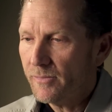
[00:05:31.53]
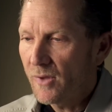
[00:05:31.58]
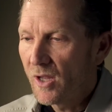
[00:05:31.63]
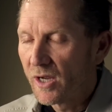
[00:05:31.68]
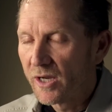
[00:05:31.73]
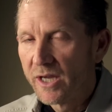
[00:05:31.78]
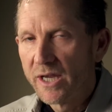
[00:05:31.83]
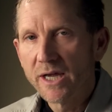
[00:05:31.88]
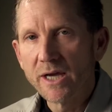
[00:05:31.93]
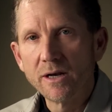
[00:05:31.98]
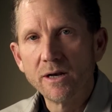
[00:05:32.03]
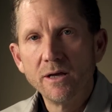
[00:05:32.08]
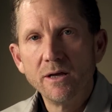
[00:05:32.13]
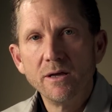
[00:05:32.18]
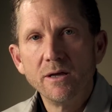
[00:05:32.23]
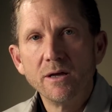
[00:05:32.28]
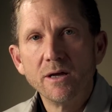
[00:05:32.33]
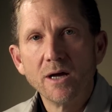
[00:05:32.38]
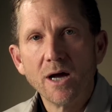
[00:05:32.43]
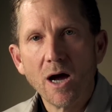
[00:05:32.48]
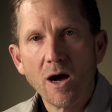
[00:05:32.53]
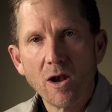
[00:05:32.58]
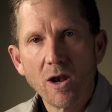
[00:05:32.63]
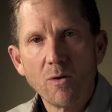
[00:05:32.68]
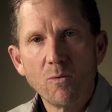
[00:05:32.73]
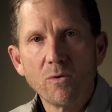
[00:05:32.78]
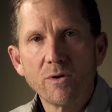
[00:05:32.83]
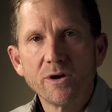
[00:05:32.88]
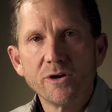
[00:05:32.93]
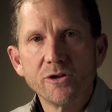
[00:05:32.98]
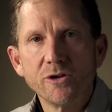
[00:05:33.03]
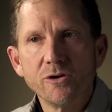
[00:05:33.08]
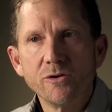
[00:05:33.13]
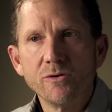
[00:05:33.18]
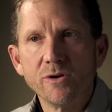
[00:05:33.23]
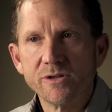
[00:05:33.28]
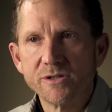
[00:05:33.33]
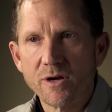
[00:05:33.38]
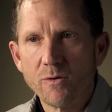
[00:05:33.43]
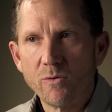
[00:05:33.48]
Again, all I want to
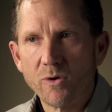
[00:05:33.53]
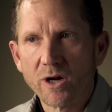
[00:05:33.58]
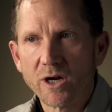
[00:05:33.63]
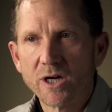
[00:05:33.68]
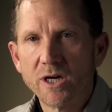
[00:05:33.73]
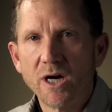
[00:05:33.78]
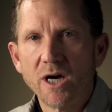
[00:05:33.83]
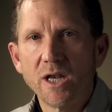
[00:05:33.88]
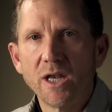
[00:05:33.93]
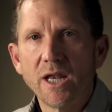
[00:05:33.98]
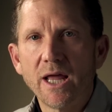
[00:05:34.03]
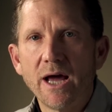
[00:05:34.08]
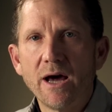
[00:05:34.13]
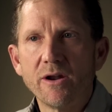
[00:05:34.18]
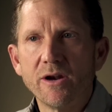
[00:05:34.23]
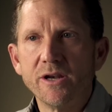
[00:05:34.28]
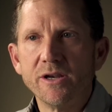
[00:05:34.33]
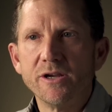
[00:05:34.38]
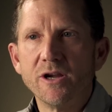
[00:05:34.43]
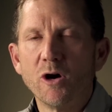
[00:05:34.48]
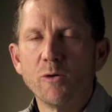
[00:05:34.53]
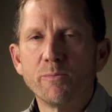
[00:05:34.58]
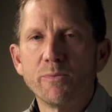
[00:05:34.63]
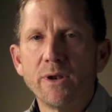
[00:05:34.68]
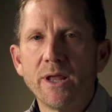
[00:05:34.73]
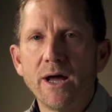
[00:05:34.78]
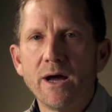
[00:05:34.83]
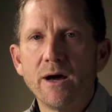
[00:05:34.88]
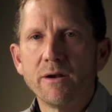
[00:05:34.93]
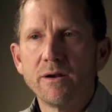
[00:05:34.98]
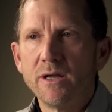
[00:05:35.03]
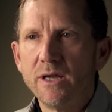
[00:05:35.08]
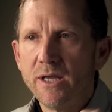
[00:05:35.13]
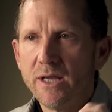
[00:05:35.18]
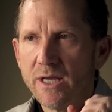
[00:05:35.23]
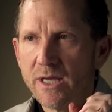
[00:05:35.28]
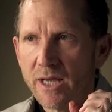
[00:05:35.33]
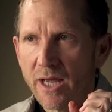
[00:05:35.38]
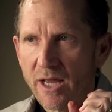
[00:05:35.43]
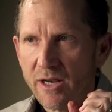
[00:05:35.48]
do is I want to cut loud and yelp loud
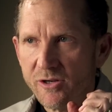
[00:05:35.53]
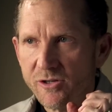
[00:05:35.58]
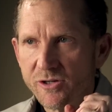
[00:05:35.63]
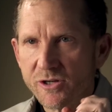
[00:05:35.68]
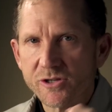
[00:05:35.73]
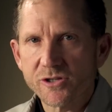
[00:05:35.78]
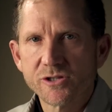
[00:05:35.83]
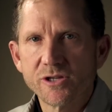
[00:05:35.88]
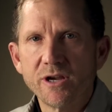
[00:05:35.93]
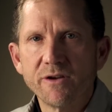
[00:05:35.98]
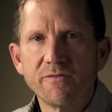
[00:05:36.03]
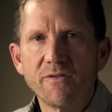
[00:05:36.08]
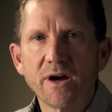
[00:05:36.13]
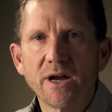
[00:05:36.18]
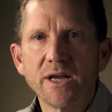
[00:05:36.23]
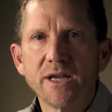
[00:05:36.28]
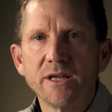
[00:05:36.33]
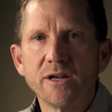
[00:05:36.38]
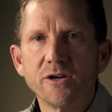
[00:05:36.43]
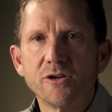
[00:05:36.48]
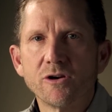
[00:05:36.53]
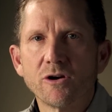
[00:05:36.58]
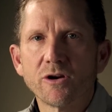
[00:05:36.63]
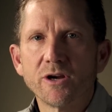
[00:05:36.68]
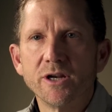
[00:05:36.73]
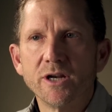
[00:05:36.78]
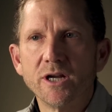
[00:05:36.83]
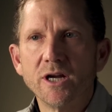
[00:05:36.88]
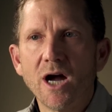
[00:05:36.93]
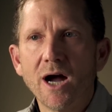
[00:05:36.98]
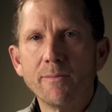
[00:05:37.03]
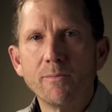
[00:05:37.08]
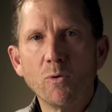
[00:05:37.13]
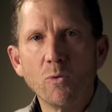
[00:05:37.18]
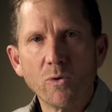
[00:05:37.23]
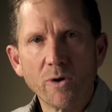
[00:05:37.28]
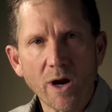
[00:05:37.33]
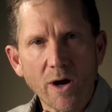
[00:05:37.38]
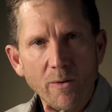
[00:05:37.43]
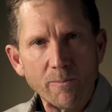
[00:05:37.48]
and just see if I can get a turkey to
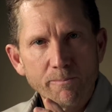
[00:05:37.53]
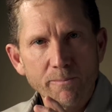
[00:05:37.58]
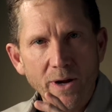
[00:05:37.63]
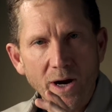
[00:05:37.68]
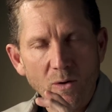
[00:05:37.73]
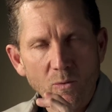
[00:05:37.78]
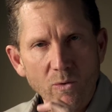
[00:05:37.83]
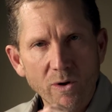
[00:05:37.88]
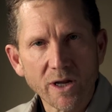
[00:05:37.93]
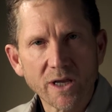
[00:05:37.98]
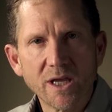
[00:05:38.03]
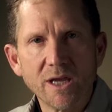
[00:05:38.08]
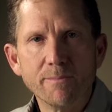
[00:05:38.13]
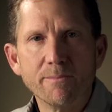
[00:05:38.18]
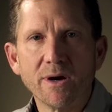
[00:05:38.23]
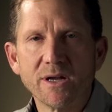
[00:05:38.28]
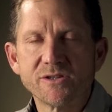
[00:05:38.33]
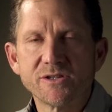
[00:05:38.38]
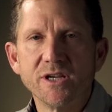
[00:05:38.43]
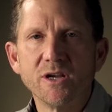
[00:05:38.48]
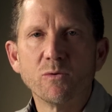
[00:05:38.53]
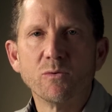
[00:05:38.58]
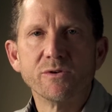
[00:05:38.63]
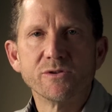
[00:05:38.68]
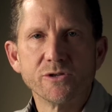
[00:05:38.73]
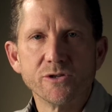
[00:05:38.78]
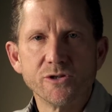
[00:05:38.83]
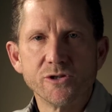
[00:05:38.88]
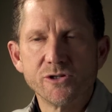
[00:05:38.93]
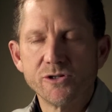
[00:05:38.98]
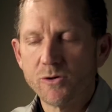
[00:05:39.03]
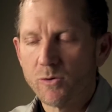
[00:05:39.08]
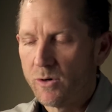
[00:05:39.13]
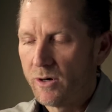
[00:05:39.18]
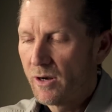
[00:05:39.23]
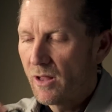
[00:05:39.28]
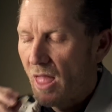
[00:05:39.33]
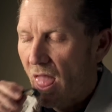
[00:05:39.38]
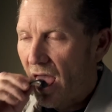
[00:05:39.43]
gobble, but I want to keep my sequences short.